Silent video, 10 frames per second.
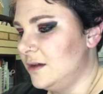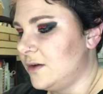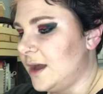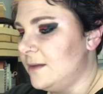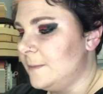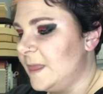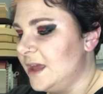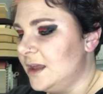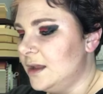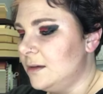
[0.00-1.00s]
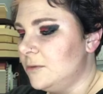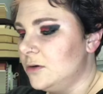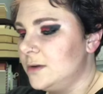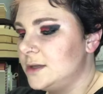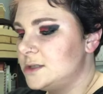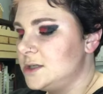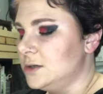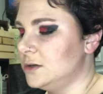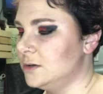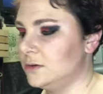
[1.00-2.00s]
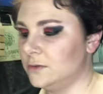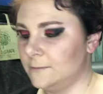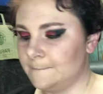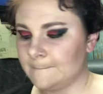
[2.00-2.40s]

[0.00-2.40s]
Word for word: Okay, then I'm going to,